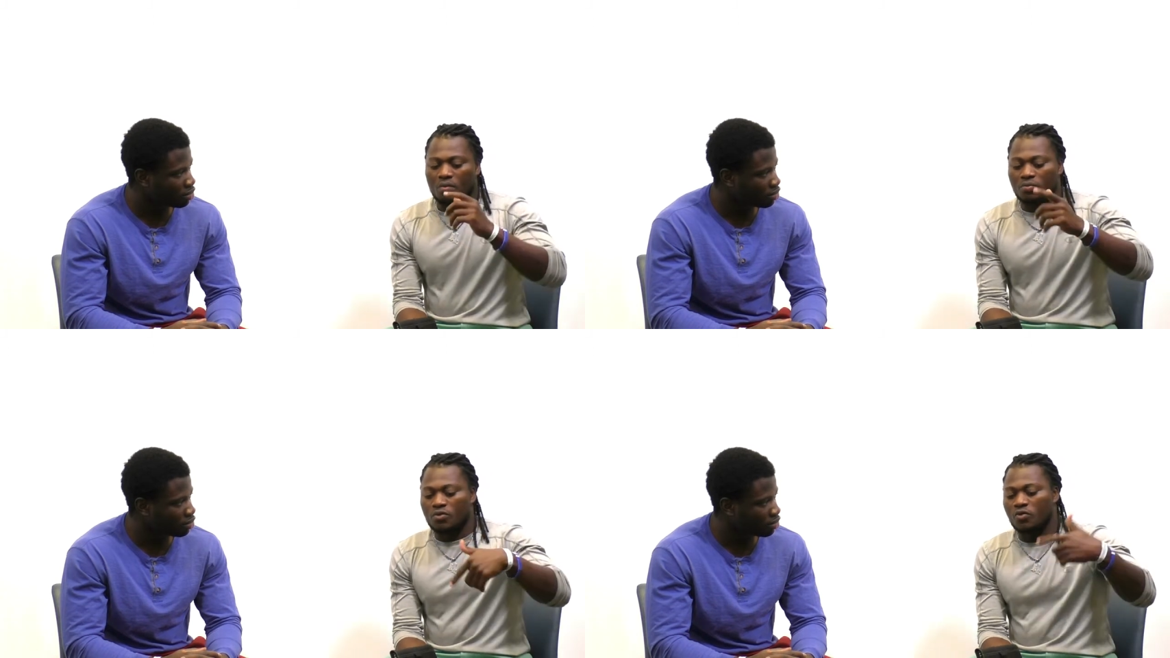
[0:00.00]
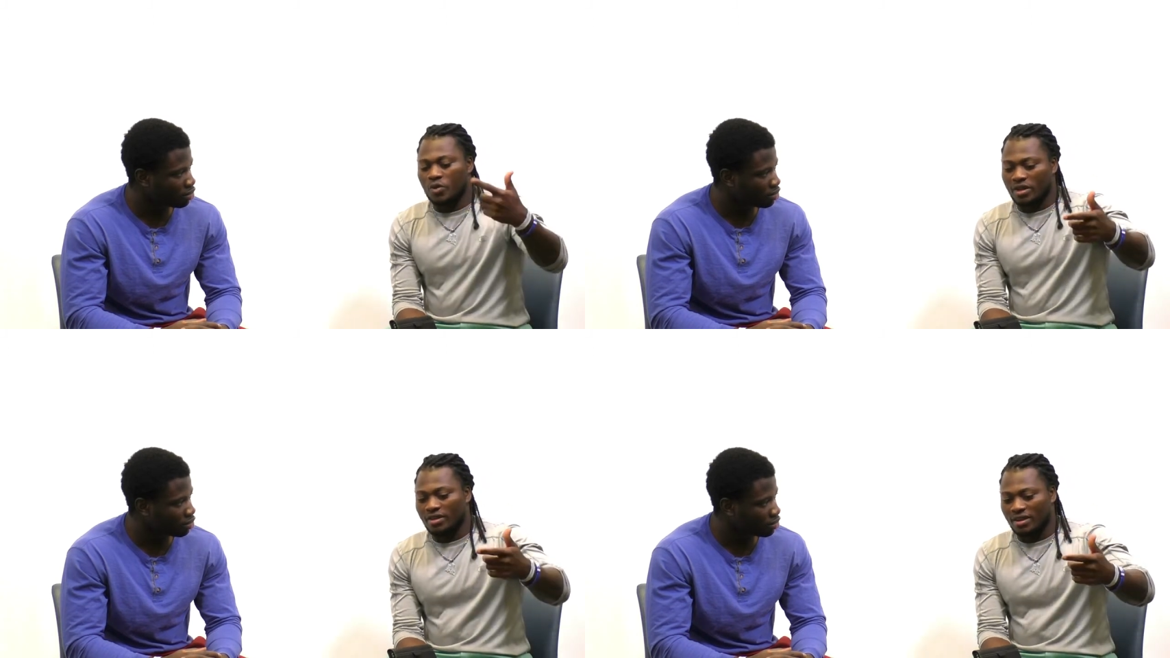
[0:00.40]

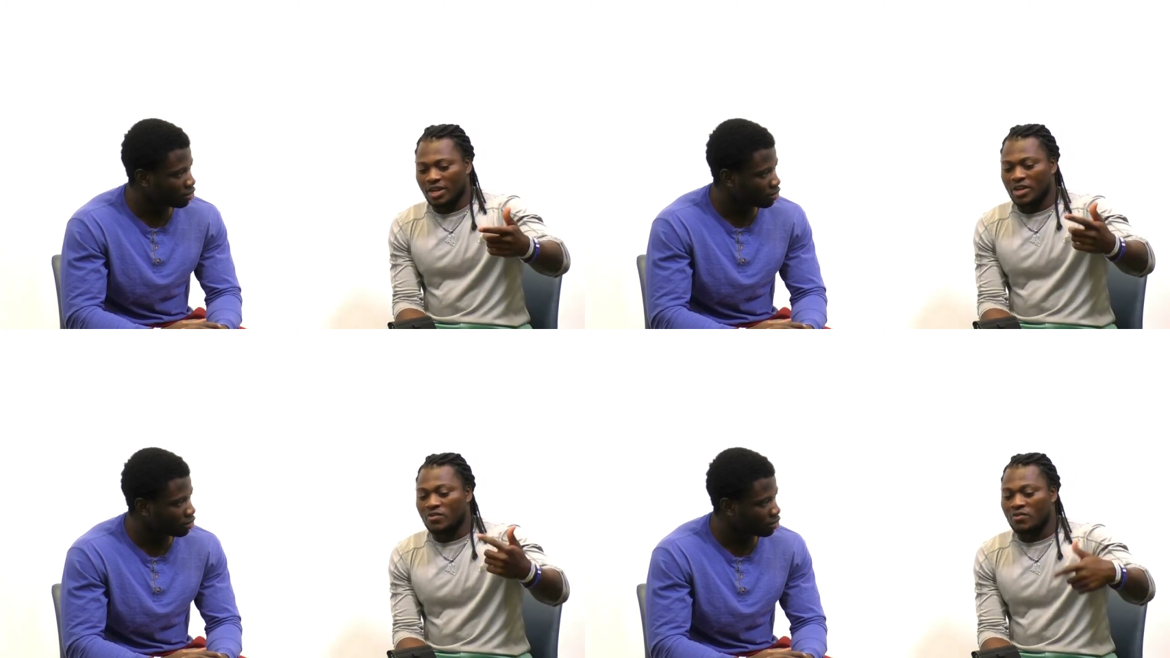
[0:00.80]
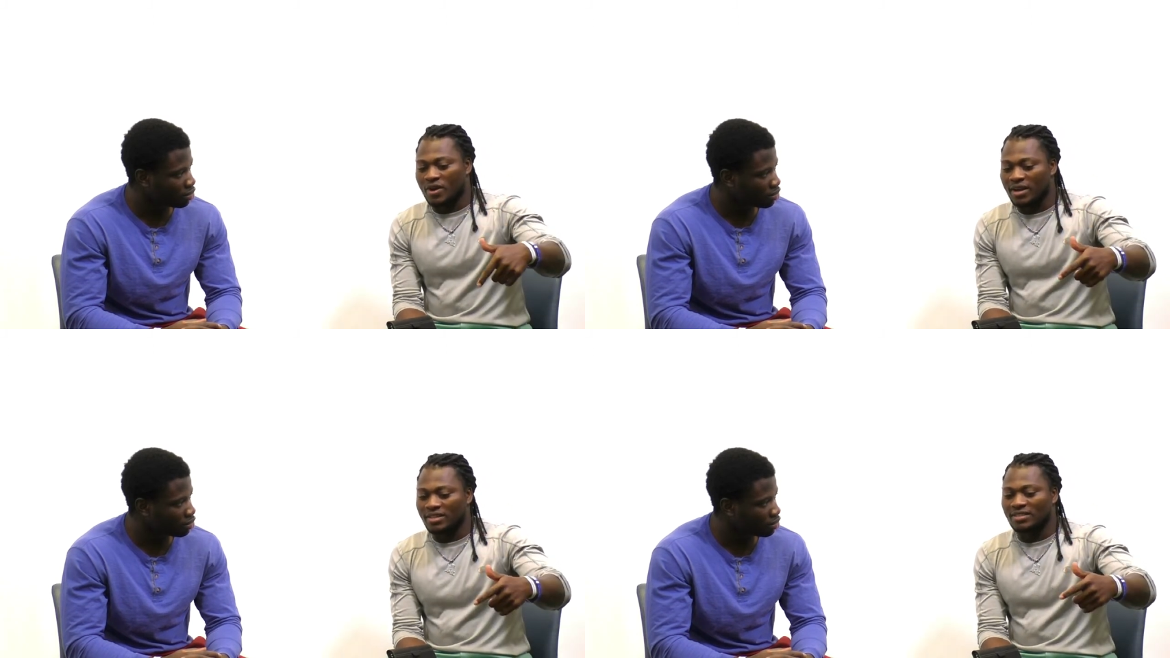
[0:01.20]
Speaker 1: pre like
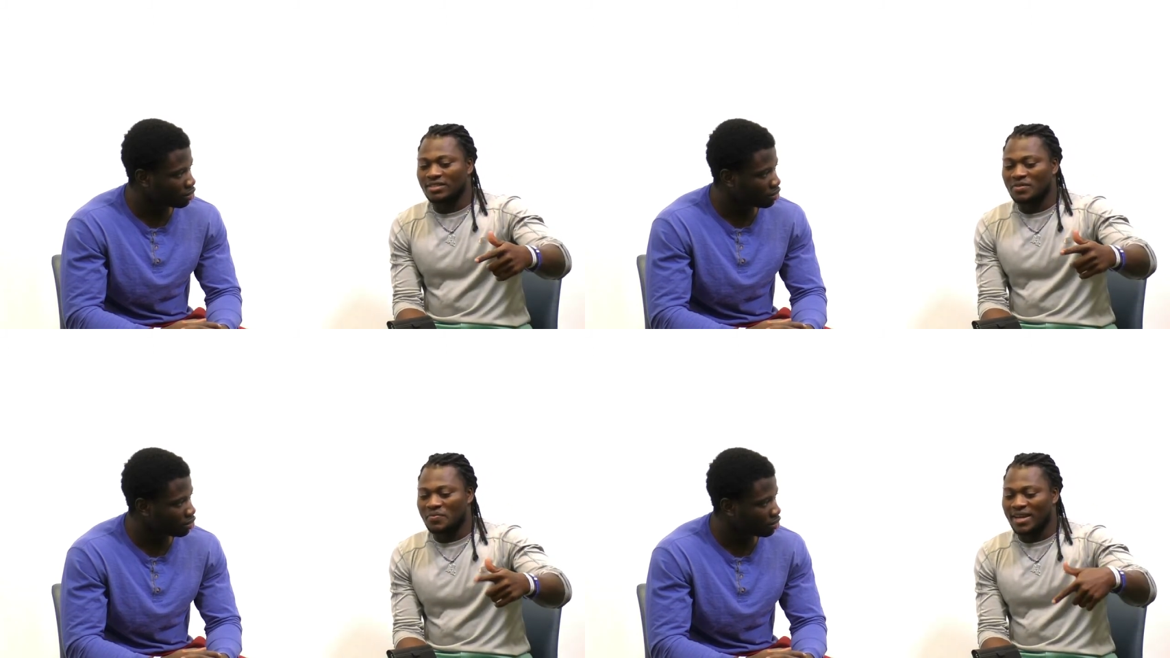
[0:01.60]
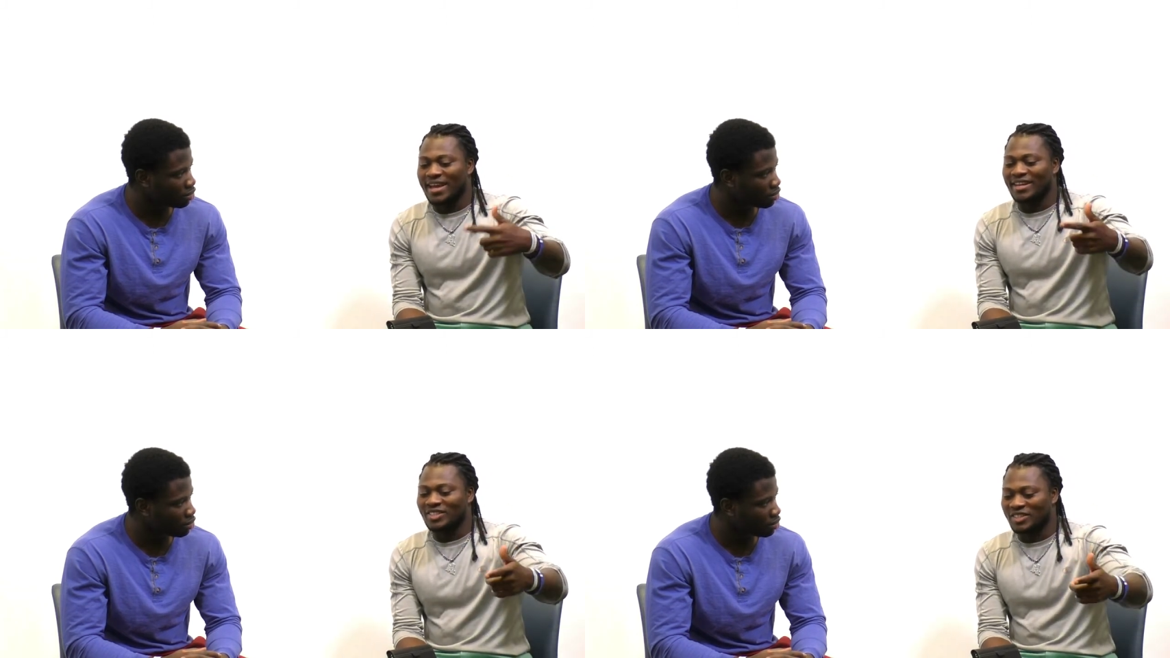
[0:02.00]
write my
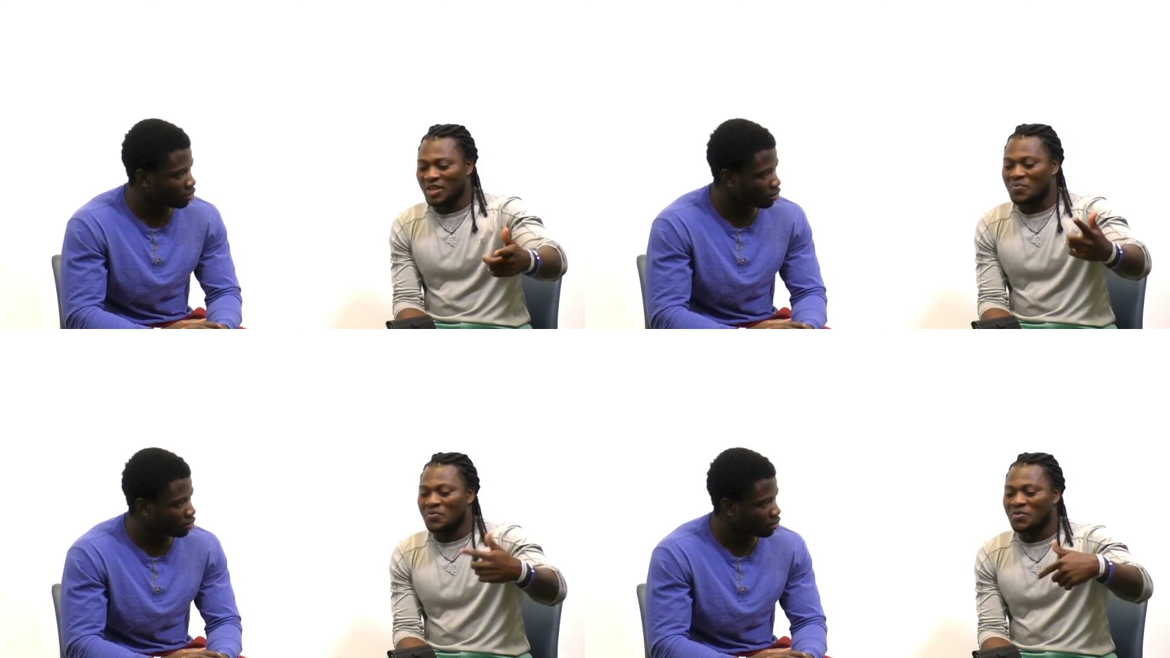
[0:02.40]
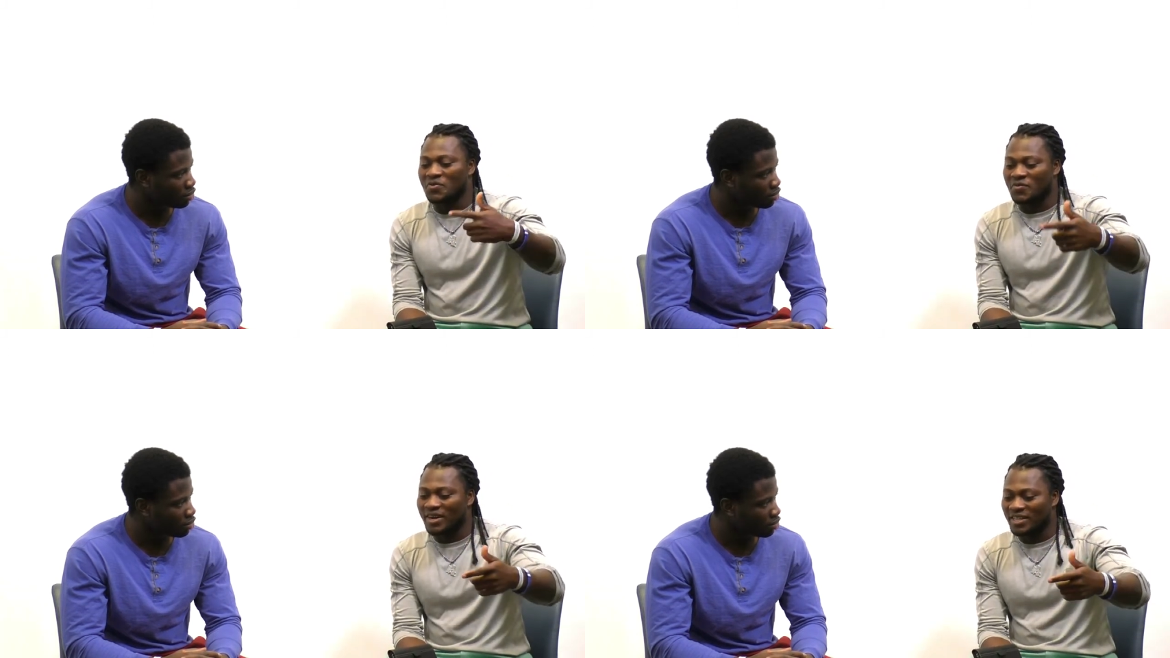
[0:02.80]
essay, pre
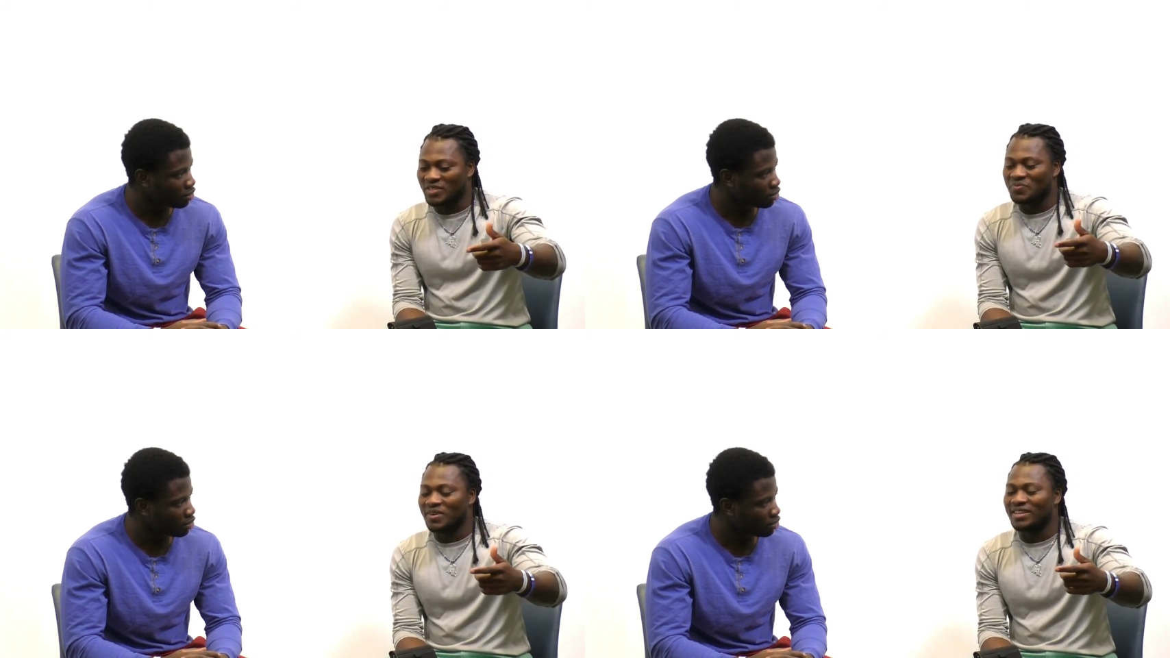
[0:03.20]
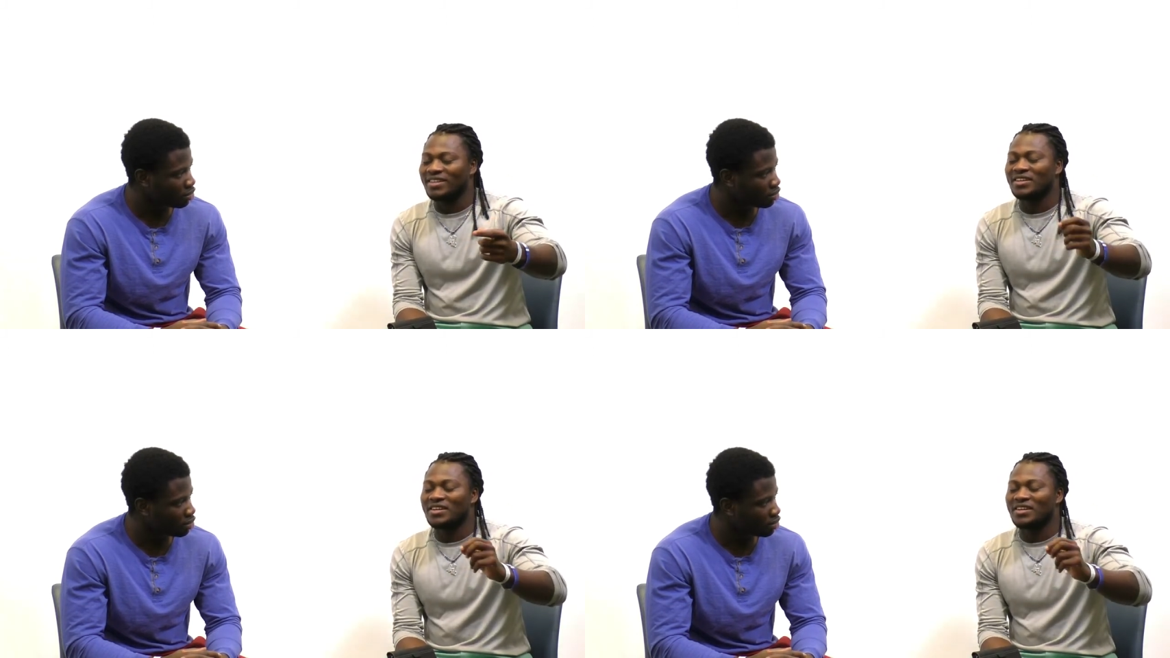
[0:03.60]
write my